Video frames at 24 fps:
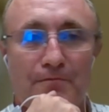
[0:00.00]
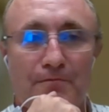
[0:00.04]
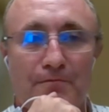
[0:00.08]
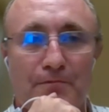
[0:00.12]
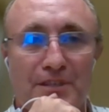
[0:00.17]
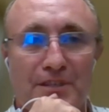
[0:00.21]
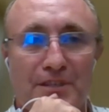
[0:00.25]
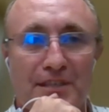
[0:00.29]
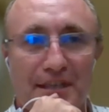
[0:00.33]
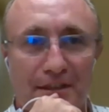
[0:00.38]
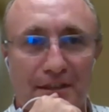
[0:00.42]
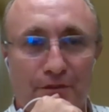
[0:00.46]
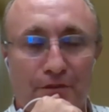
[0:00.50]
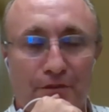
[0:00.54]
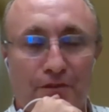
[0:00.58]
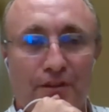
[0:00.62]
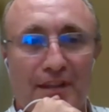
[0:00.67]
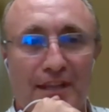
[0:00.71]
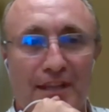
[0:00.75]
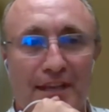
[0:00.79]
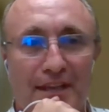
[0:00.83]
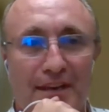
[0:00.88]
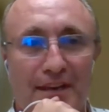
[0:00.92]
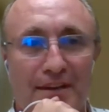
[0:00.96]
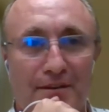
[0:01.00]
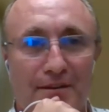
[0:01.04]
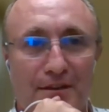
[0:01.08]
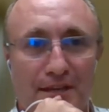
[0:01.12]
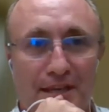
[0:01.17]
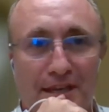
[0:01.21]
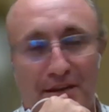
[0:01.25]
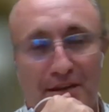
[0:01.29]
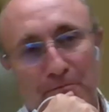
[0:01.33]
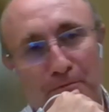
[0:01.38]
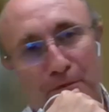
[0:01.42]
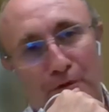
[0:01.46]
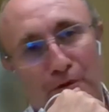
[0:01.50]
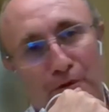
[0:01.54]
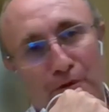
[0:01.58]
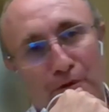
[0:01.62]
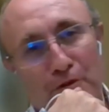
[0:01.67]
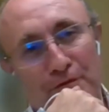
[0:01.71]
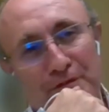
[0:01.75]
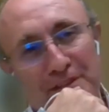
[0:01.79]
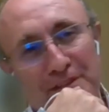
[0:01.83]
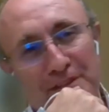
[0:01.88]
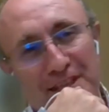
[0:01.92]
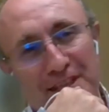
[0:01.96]
see it through to the end and kind of
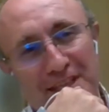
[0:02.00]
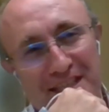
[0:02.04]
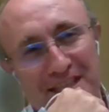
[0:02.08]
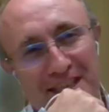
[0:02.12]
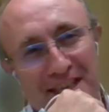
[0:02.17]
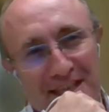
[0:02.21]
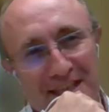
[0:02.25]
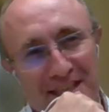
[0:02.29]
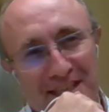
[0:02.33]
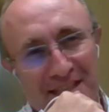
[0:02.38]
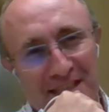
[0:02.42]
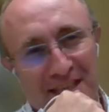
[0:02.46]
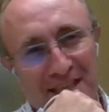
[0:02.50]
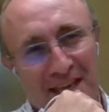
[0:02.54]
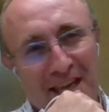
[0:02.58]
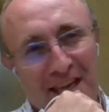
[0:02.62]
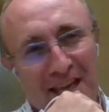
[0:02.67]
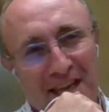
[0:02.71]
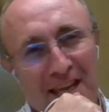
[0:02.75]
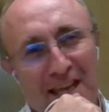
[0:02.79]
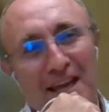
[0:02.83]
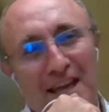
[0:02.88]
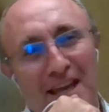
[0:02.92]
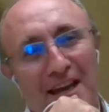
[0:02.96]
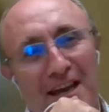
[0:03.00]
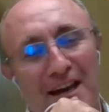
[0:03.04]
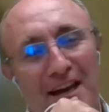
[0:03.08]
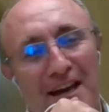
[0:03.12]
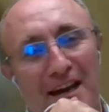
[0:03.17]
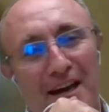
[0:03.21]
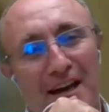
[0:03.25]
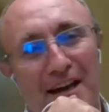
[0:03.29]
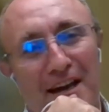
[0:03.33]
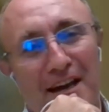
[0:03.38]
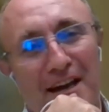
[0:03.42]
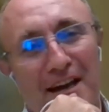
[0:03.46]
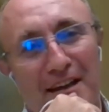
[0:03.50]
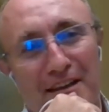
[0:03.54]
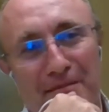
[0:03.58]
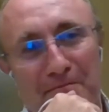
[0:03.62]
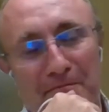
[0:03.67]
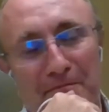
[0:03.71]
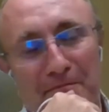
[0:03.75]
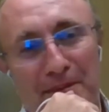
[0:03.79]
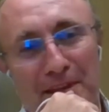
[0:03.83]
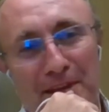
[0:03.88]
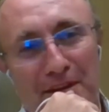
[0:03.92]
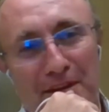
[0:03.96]
prove success.
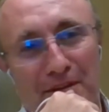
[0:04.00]
I